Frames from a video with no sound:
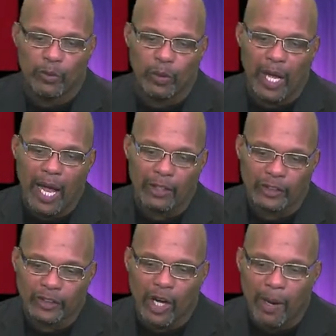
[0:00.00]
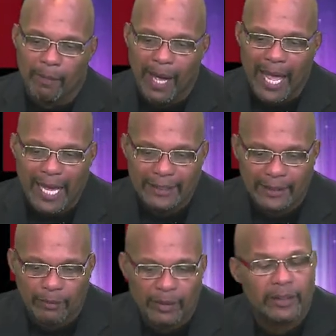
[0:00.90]
I'll start by
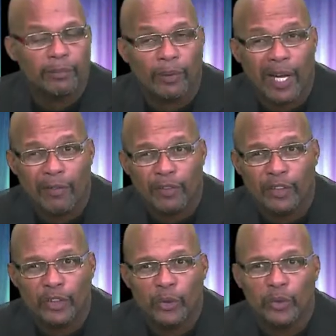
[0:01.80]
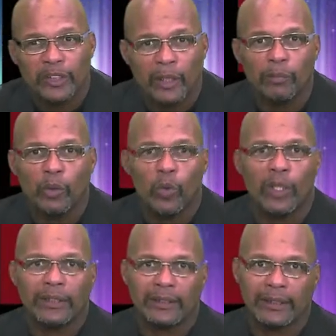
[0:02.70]
asking Ms. Bradford two simple
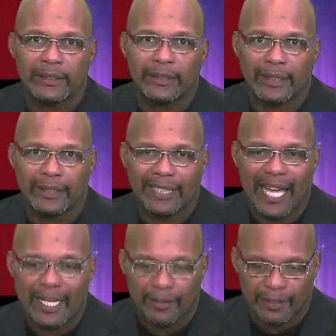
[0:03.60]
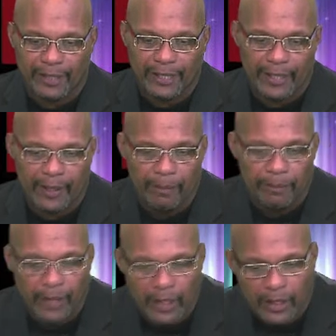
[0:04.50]
questions to line everything up.
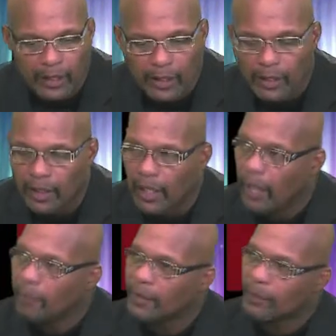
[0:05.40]
Ms.